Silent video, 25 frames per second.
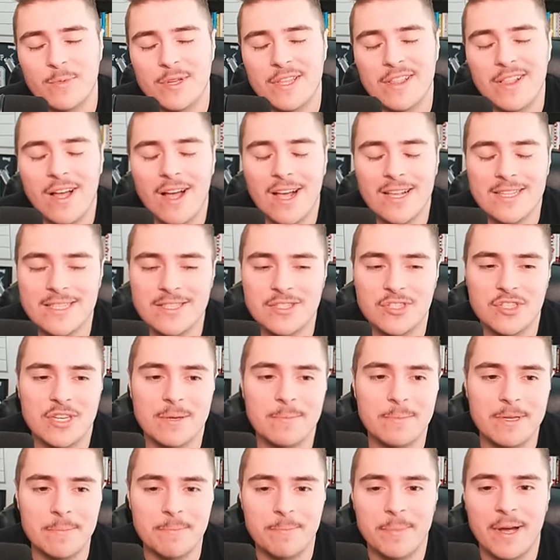We lost
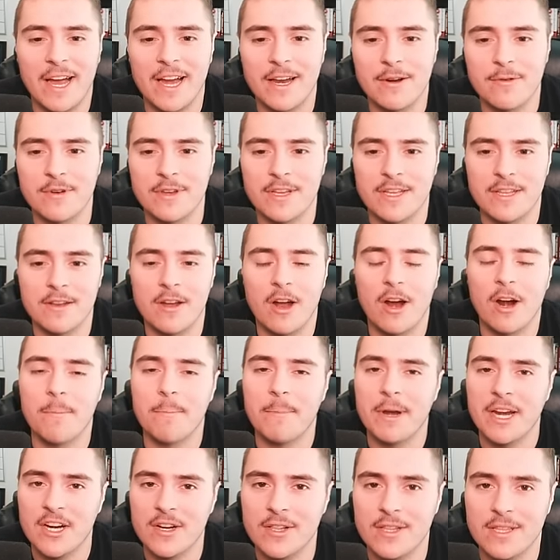Jimmy Byron, our
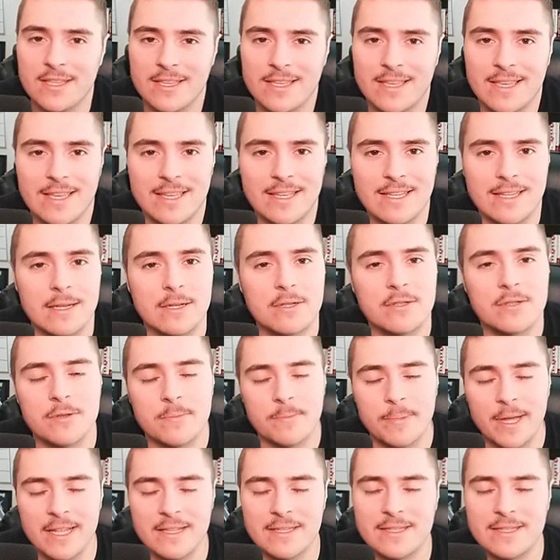Maryland kid, to Penn